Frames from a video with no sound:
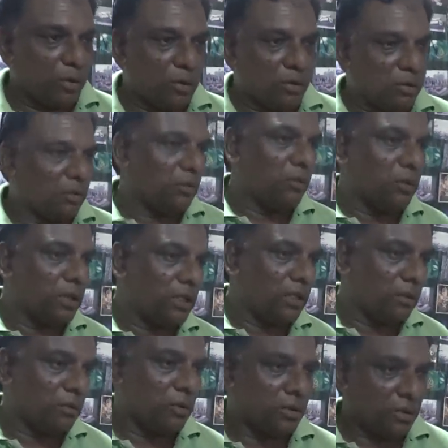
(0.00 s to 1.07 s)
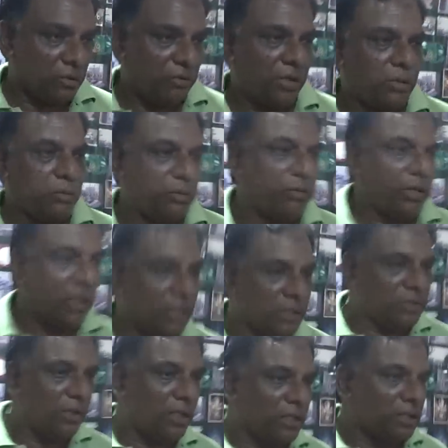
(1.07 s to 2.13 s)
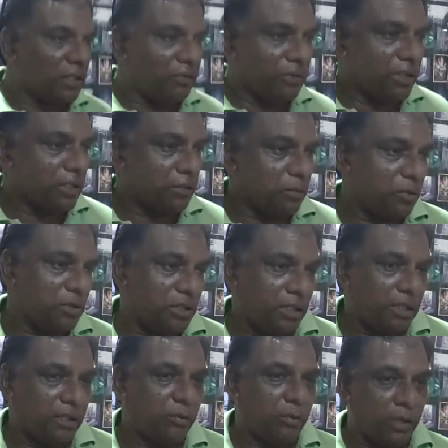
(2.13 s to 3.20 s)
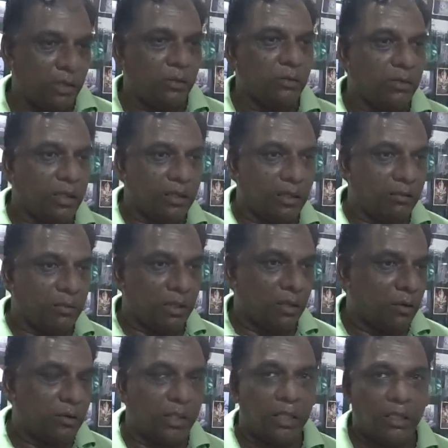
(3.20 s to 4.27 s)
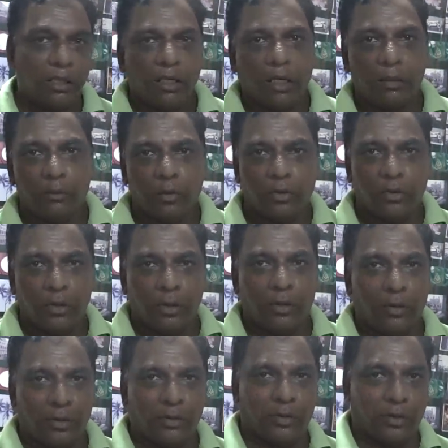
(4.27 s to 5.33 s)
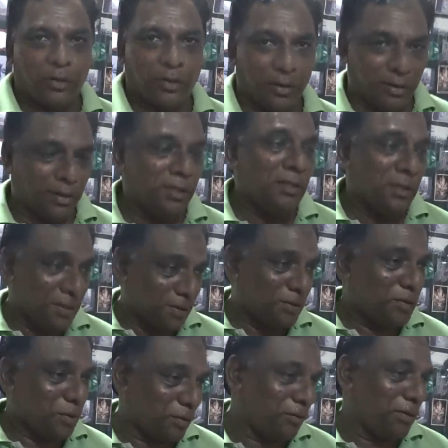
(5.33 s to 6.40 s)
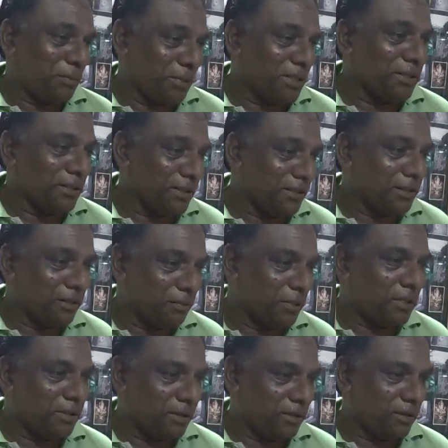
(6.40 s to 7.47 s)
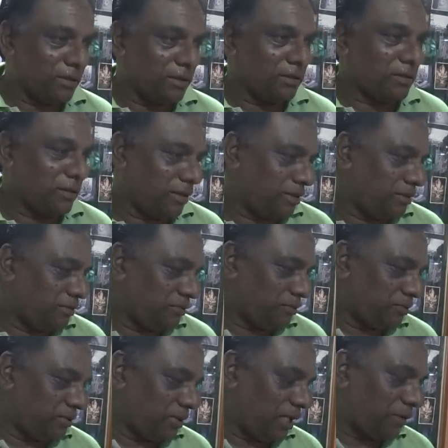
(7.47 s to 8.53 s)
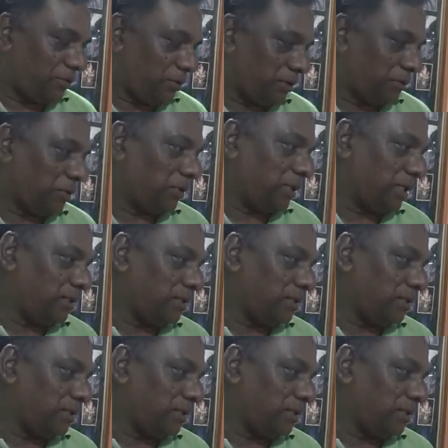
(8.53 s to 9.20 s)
we don't know what they're about. In fact, we've had Israelis giving us books saying they're very good and they've been outdated guidebooks. So we've been a bit careful about that.